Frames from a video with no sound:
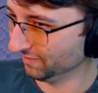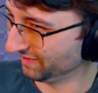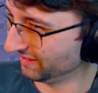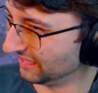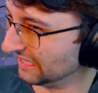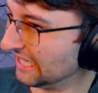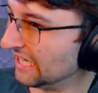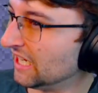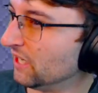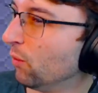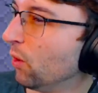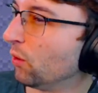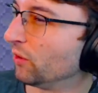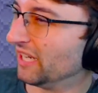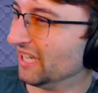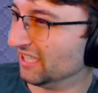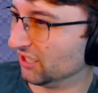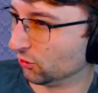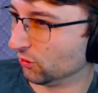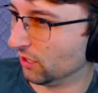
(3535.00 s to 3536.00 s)
he won't
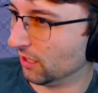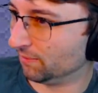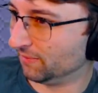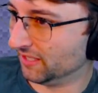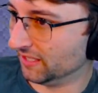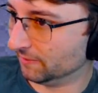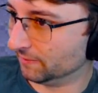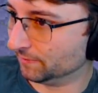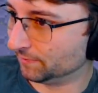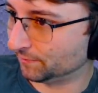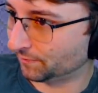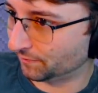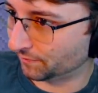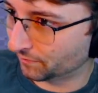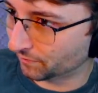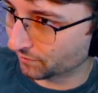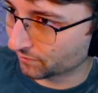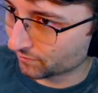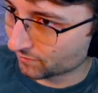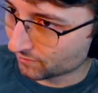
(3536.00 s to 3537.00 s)
get interrupted.
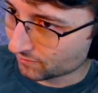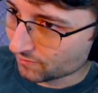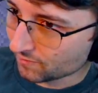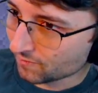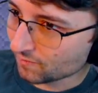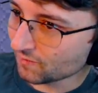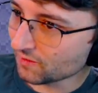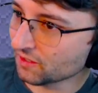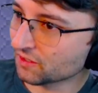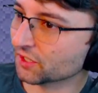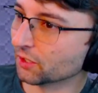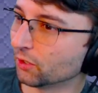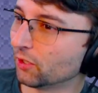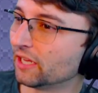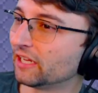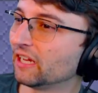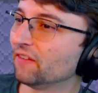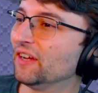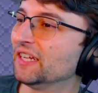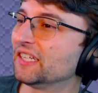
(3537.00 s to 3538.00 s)
So
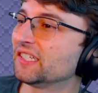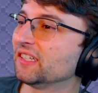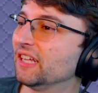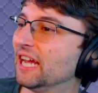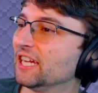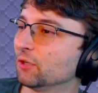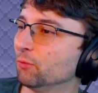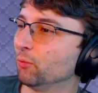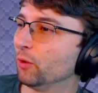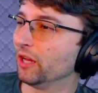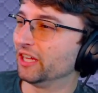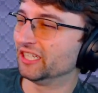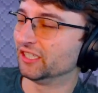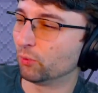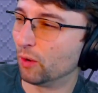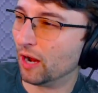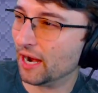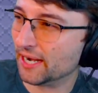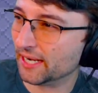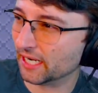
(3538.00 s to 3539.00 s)
like if I slash him while he's
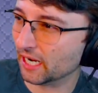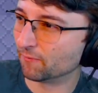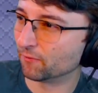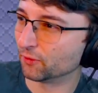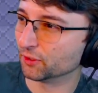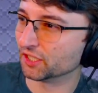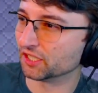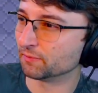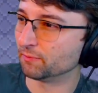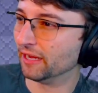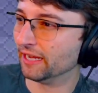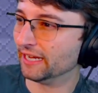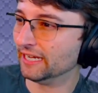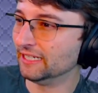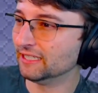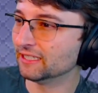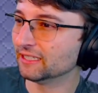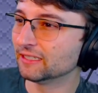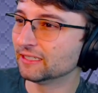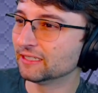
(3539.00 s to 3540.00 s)
winding up for his bite,